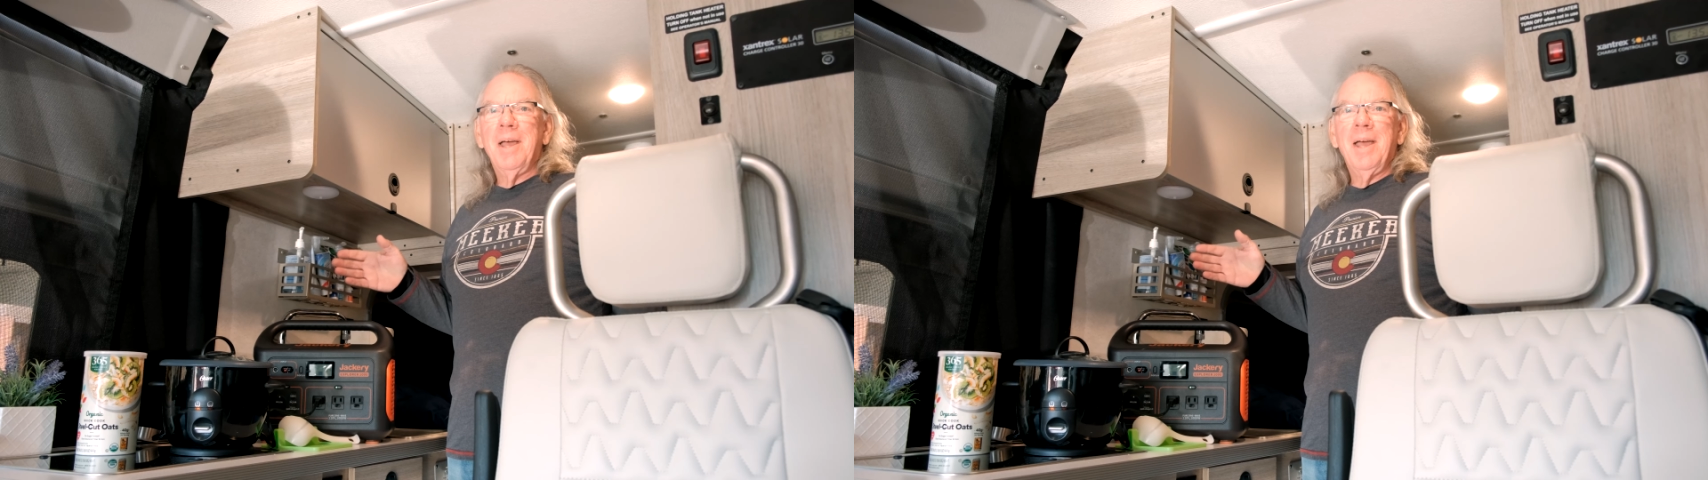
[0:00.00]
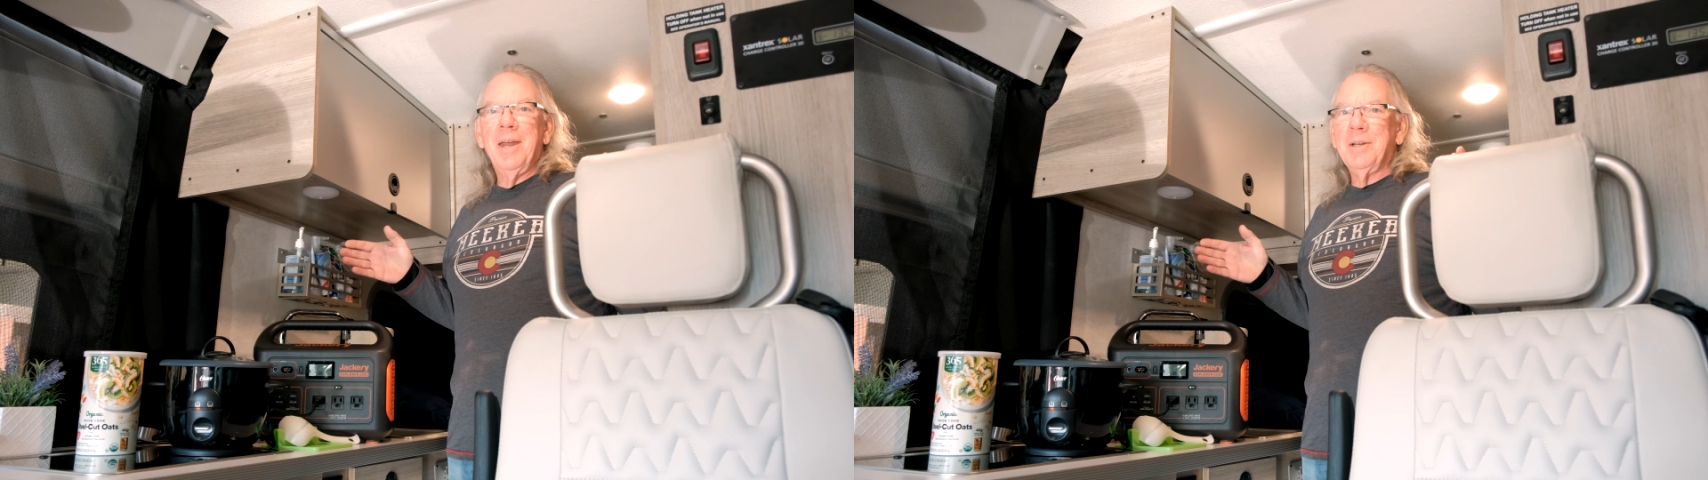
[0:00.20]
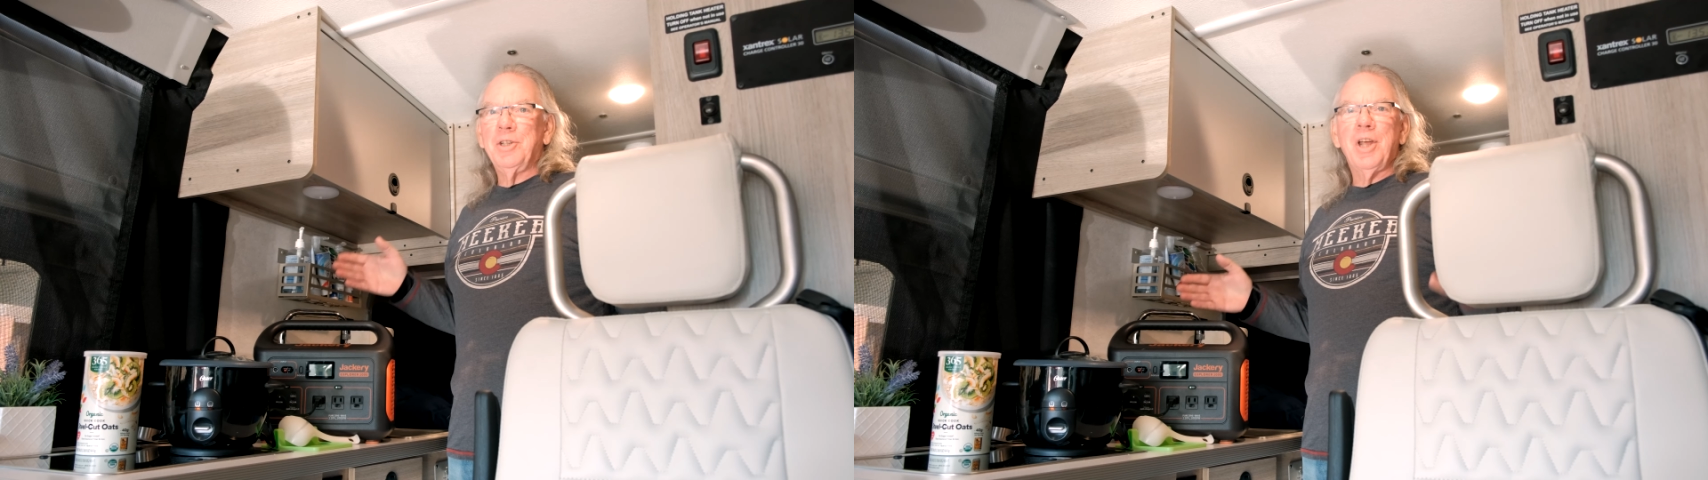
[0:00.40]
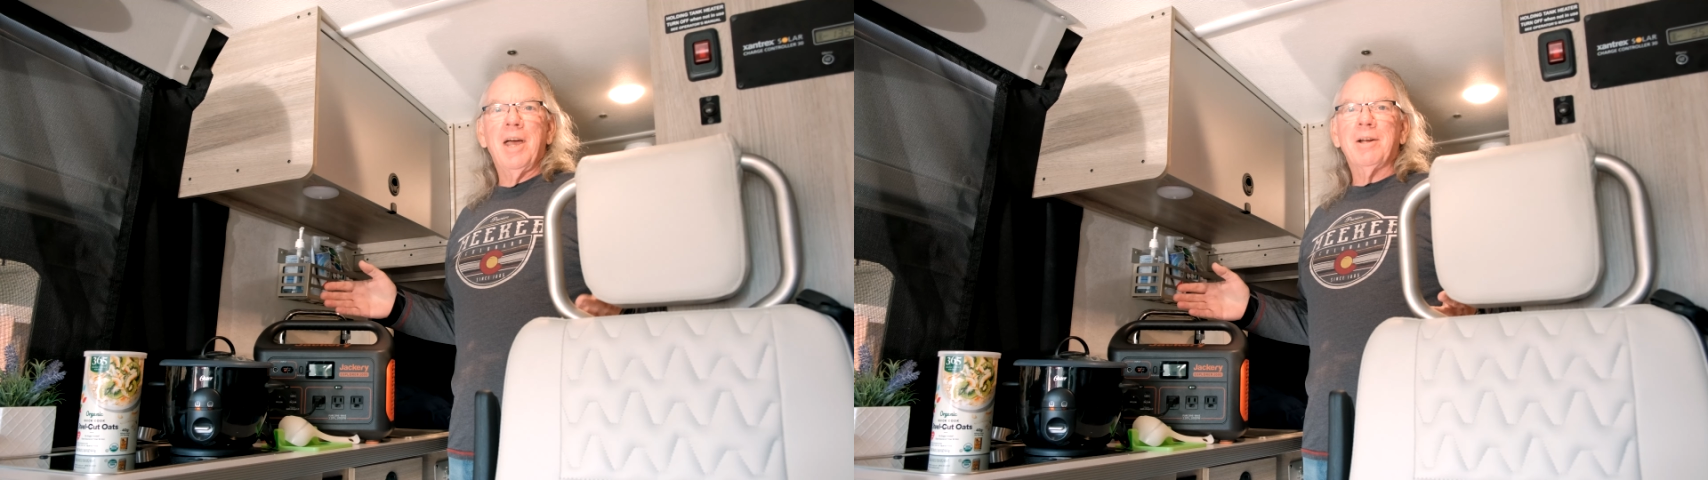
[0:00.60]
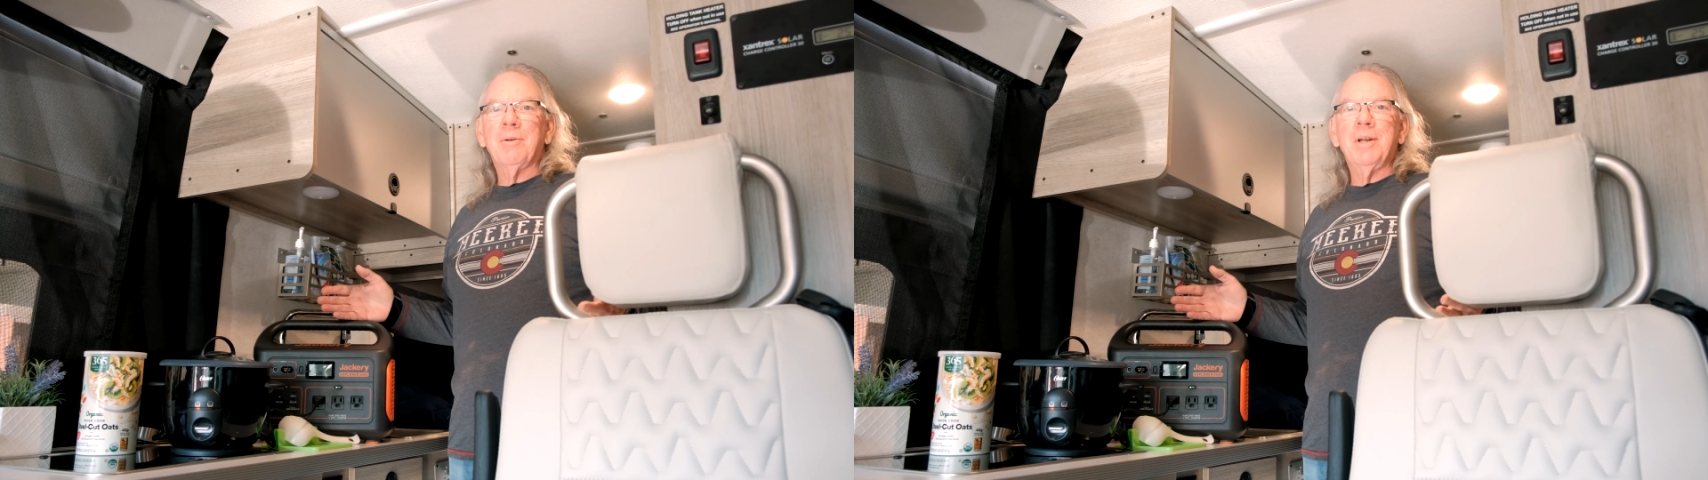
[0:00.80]
and a
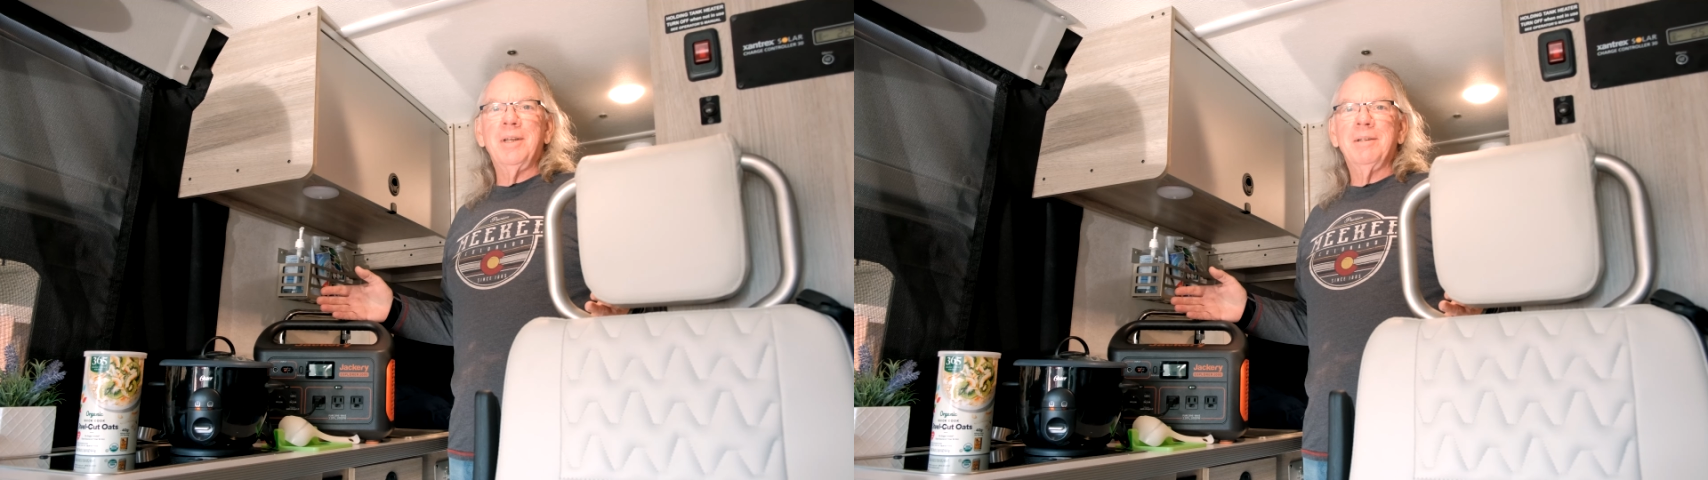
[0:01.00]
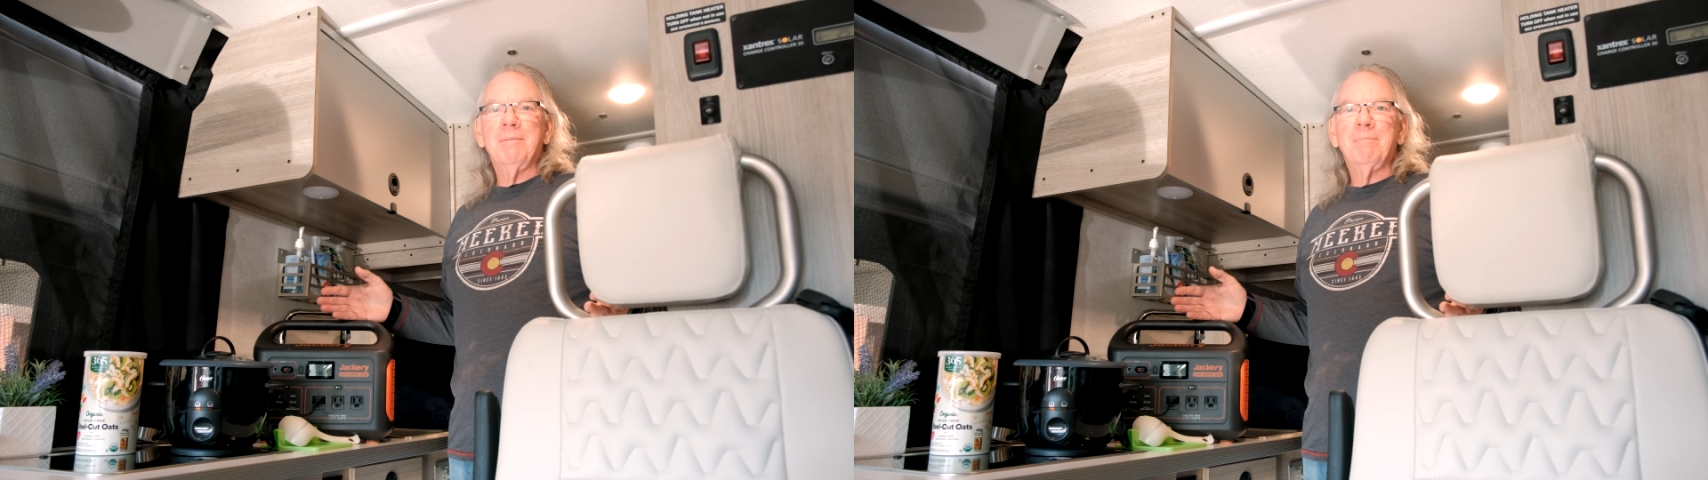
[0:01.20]
Jackery,